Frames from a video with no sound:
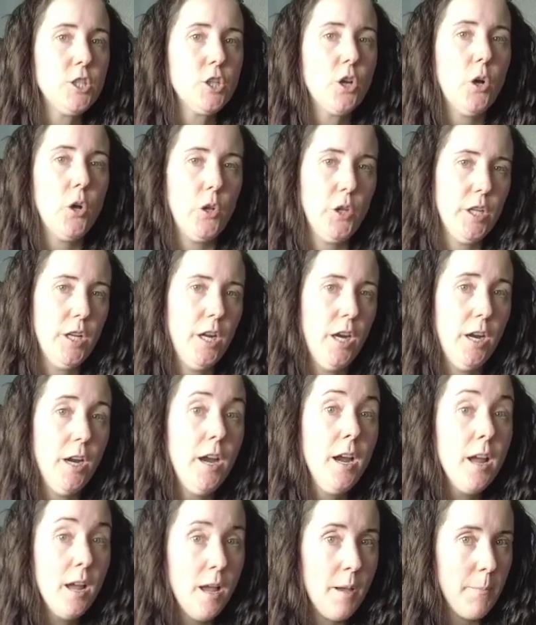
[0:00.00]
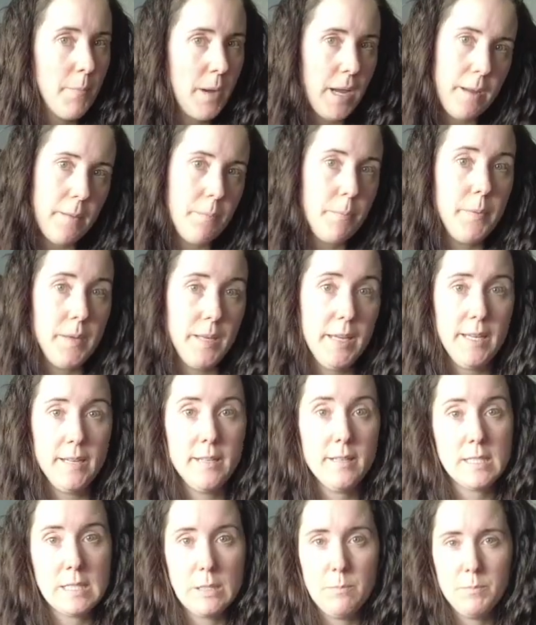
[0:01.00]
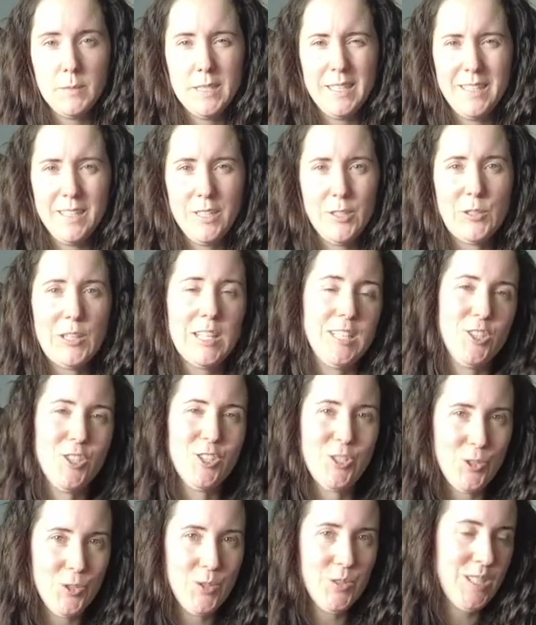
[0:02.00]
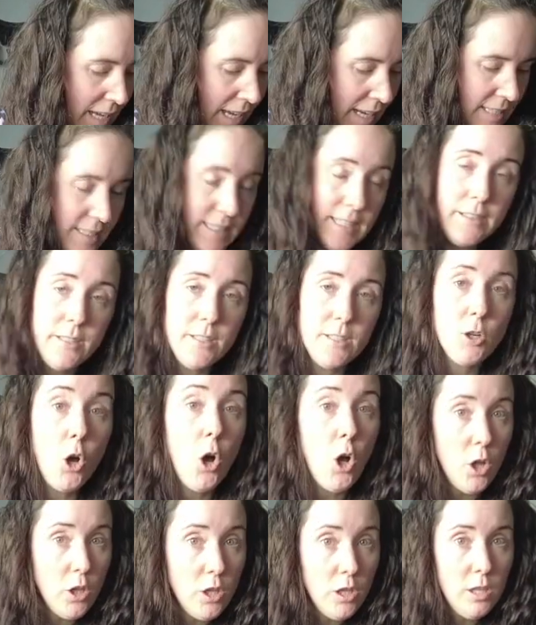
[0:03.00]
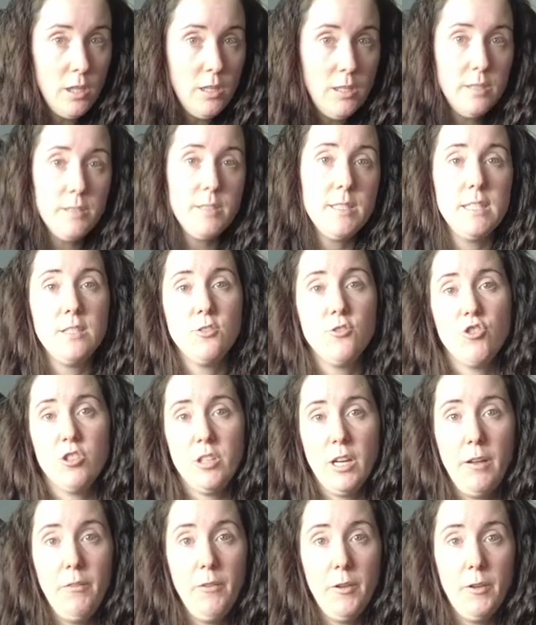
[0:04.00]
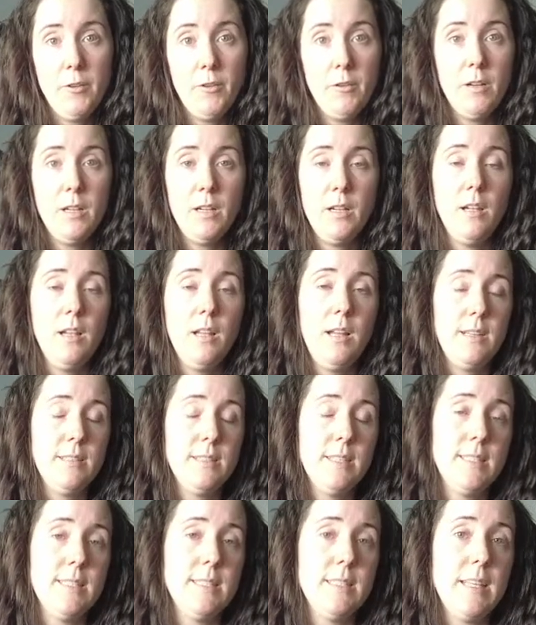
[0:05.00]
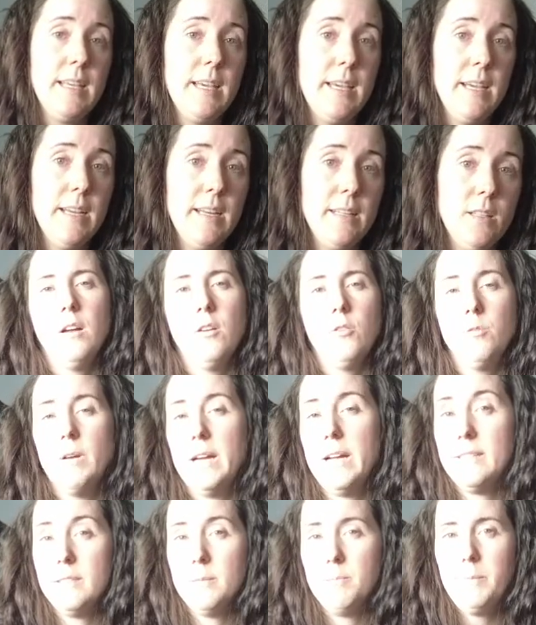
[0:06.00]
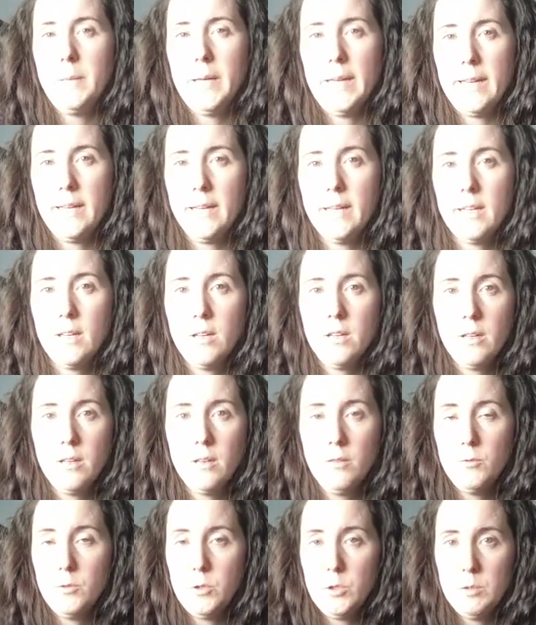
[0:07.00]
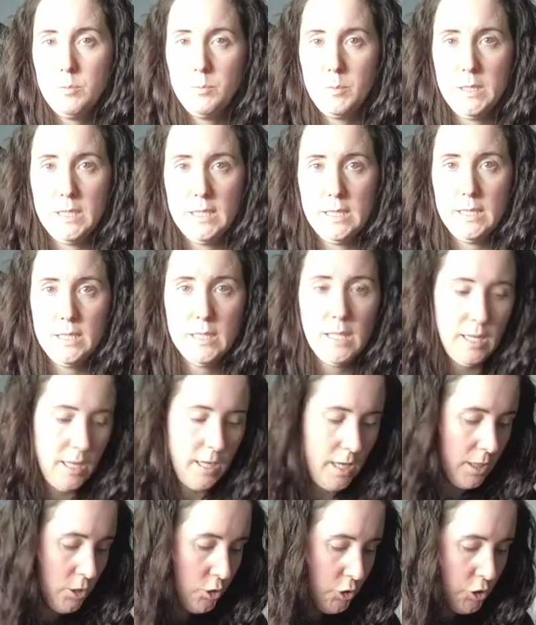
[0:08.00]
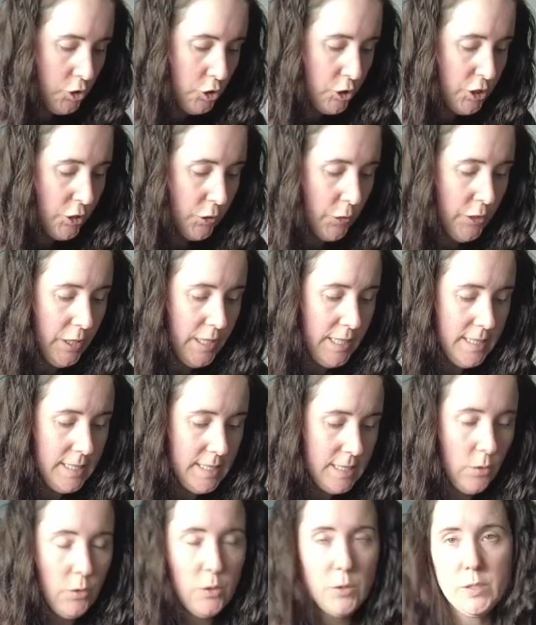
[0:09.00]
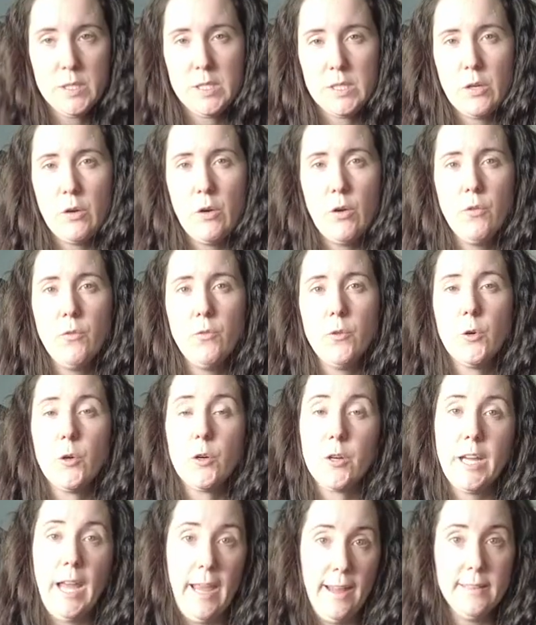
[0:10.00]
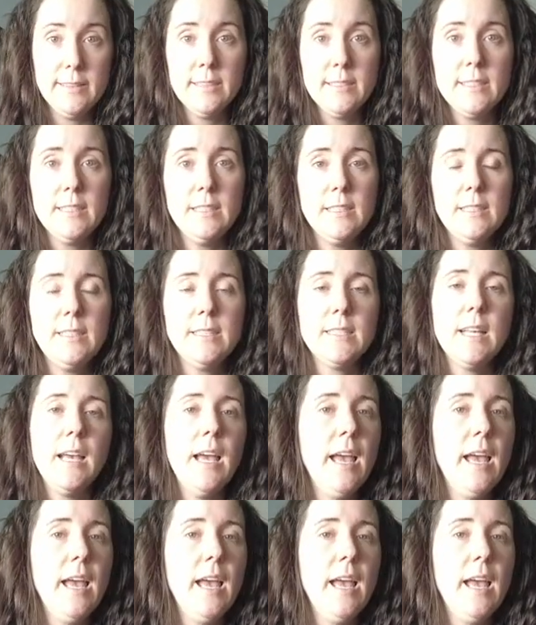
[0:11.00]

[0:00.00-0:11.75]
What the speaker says: color might be something you can choose. And then colors in general, as I said, red and pink would be a good choice. Also for candles.